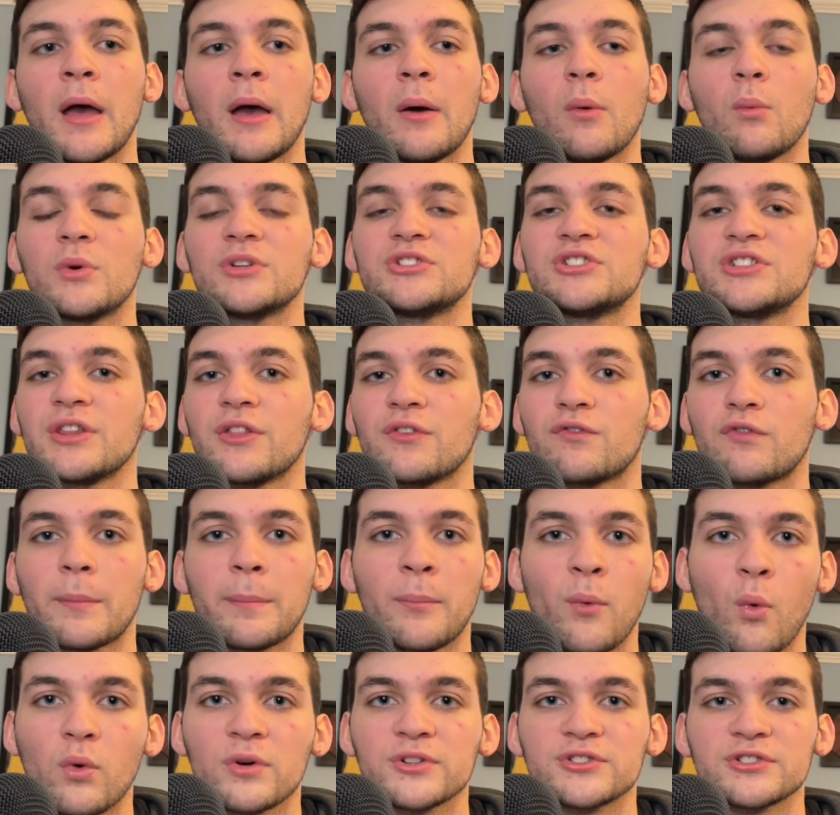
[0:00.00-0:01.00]
We see the
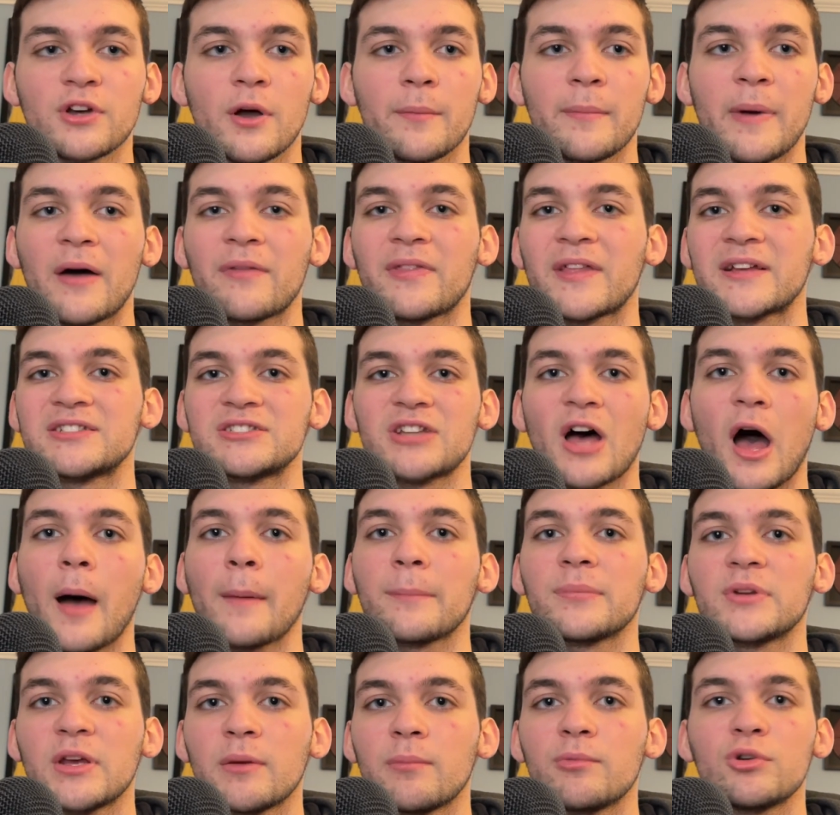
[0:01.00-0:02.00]
reports come out that Tom
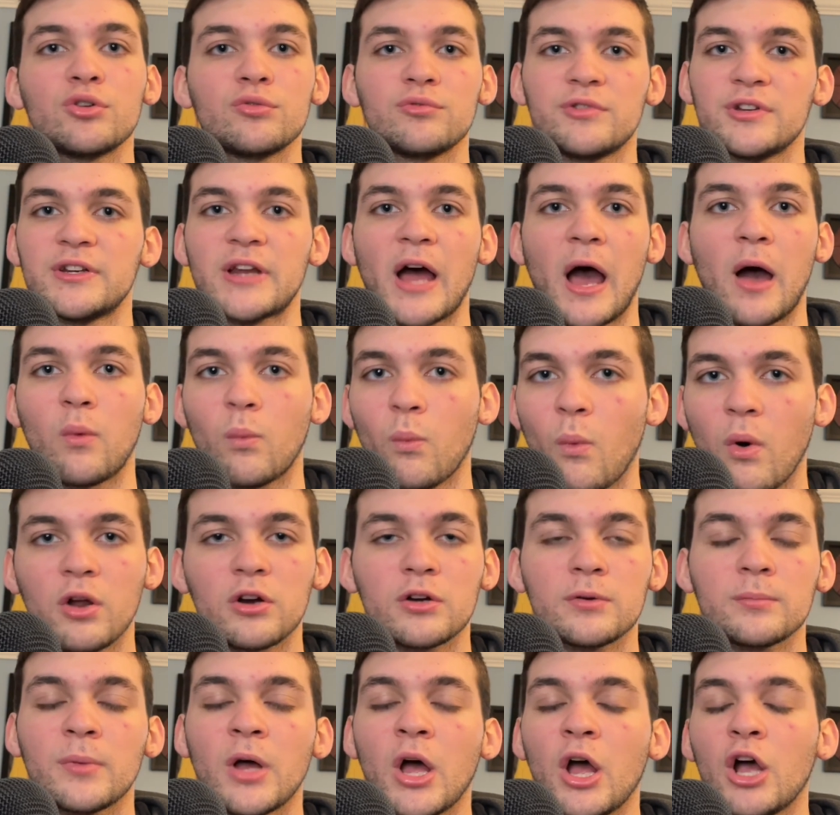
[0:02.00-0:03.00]
Thibodeau did not want
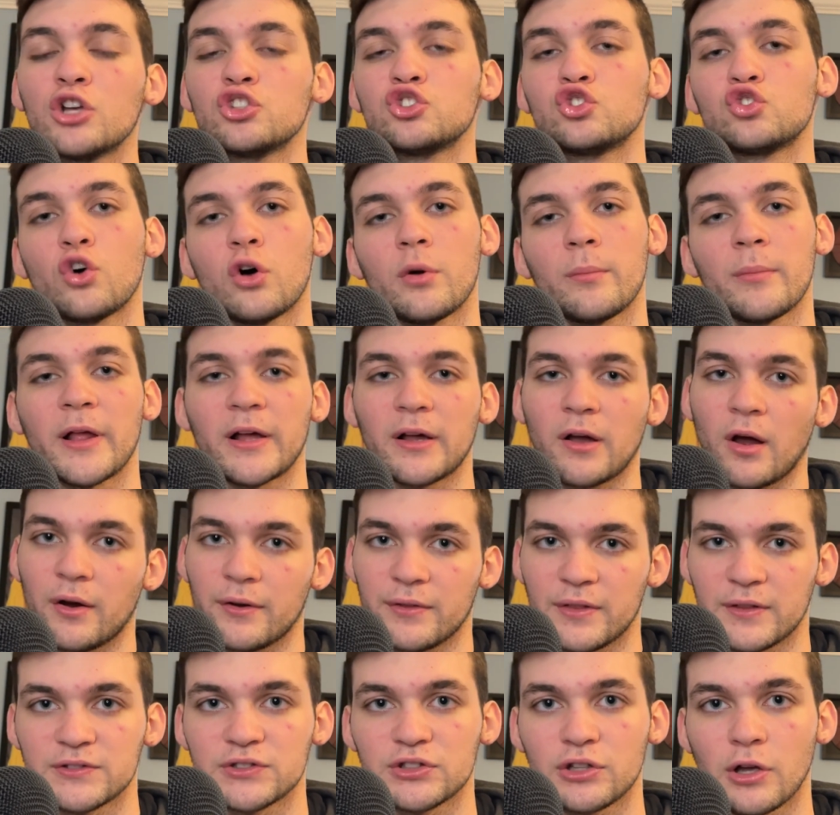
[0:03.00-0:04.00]
him, so I'm like, all right,
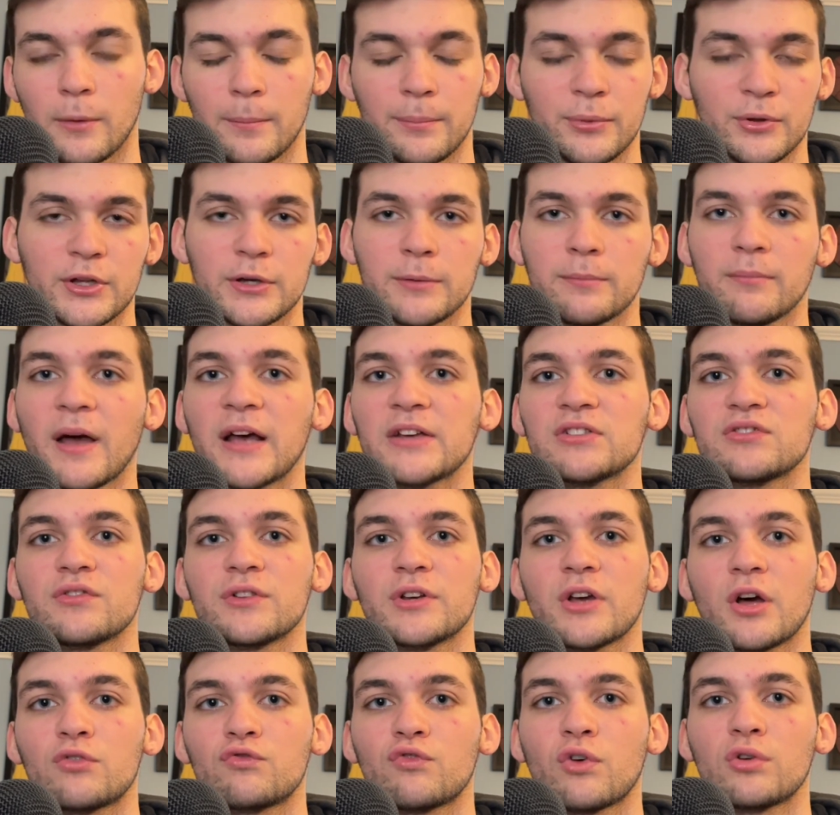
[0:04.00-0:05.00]
this is a complete mess.
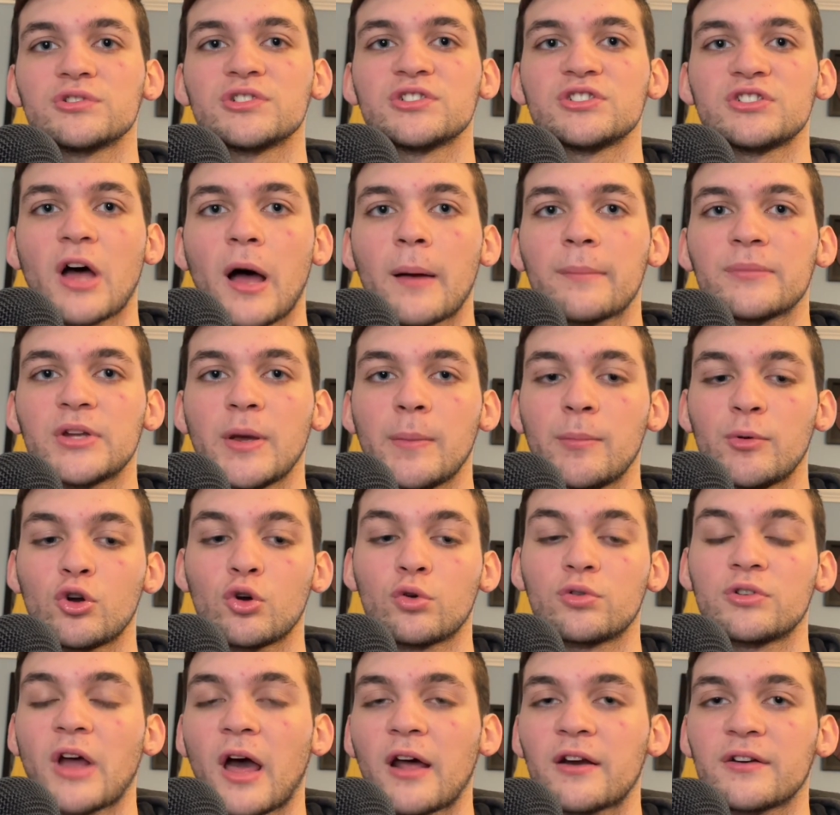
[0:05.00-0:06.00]
Leon Rose and Tom Thibodeau are
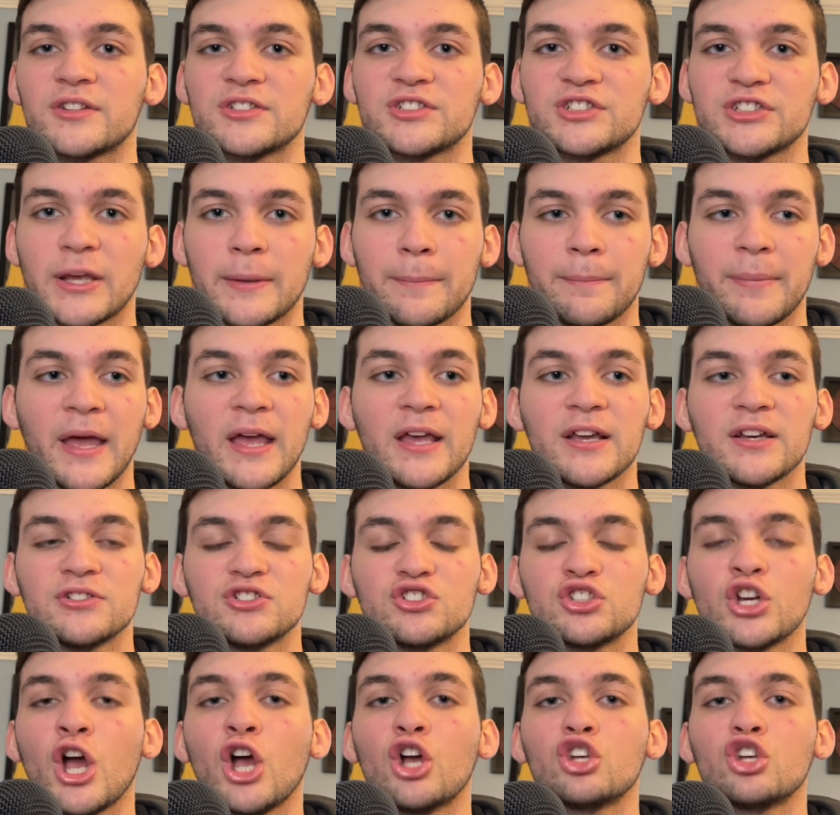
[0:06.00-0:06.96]
not on the same page.